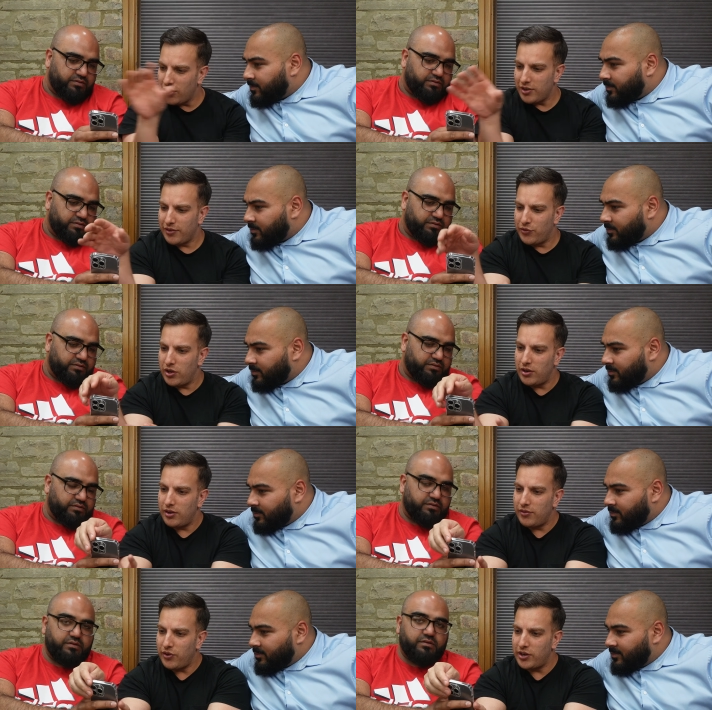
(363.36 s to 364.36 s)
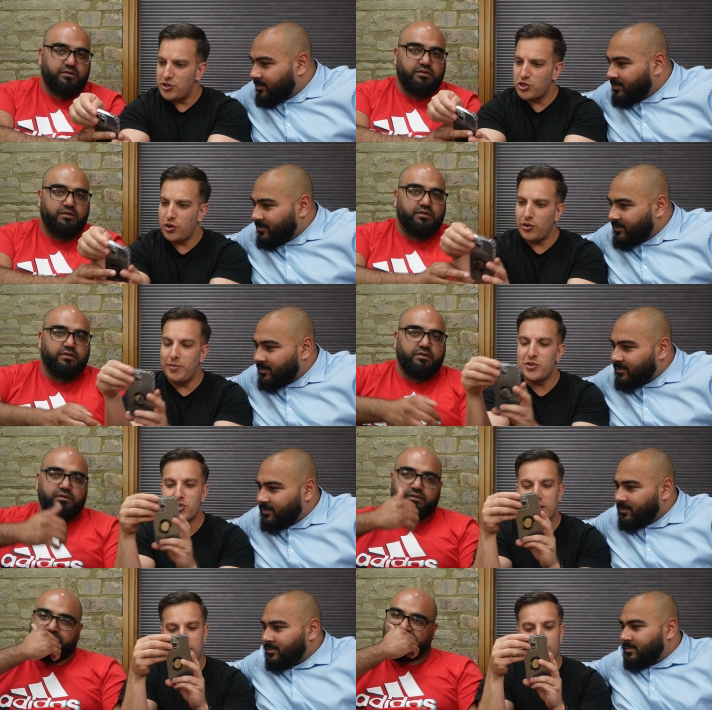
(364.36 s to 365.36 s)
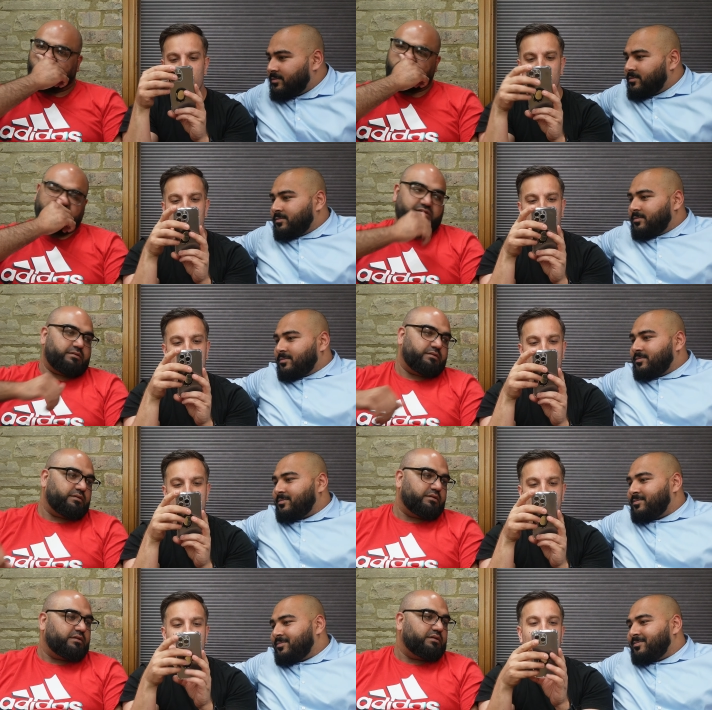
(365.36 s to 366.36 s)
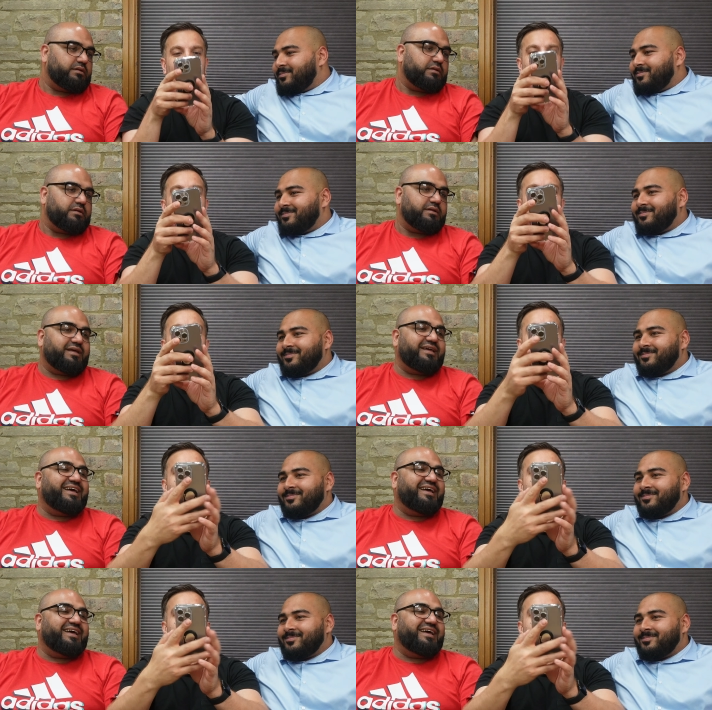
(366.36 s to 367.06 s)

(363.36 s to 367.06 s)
Speaker 1: guys! If you can fucking show, let me just check if something dodgy on here. Guys,